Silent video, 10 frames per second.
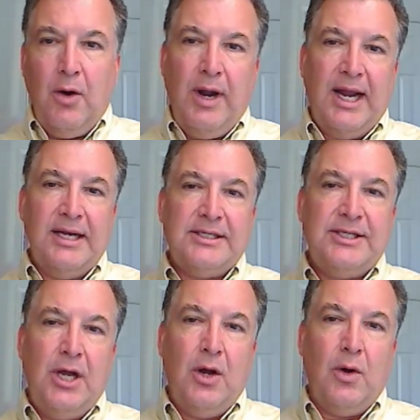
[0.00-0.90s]
All right,
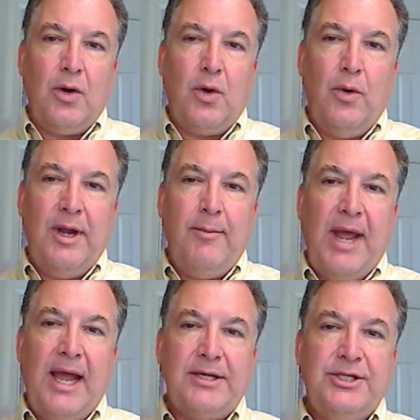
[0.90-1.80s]
so
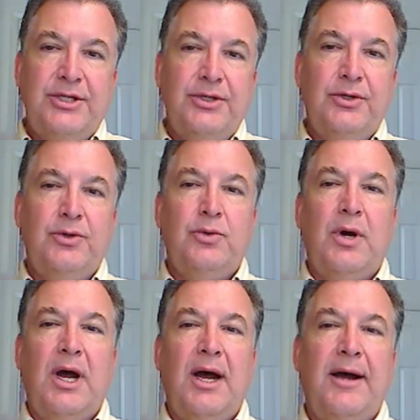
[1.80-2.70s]
going back
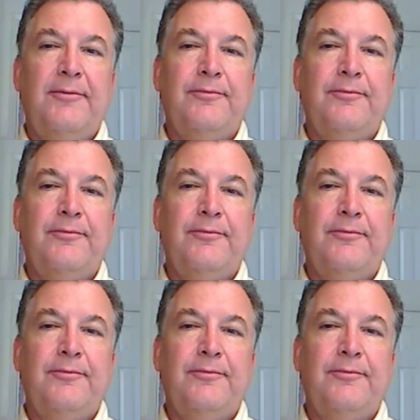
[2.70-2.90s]
to